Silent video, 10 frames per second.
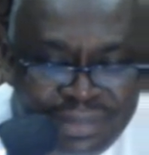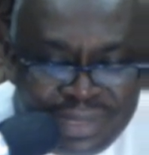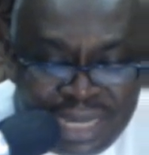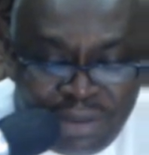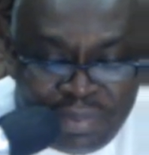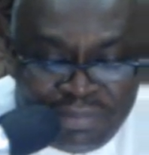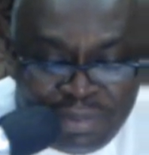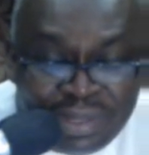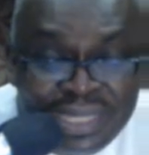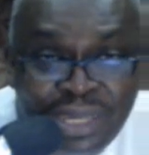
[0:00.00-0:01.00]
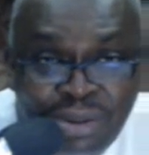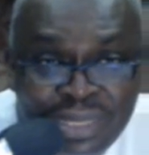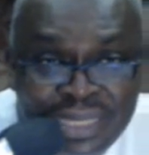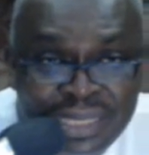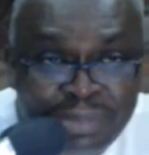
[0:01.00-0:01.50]
I hope everybody got
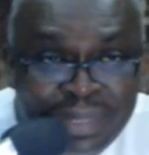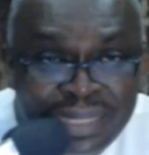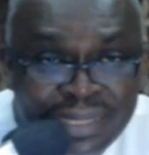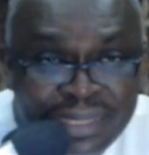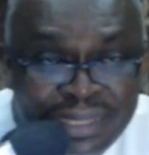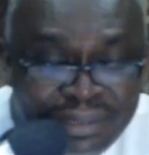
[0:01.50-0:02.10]
this, please.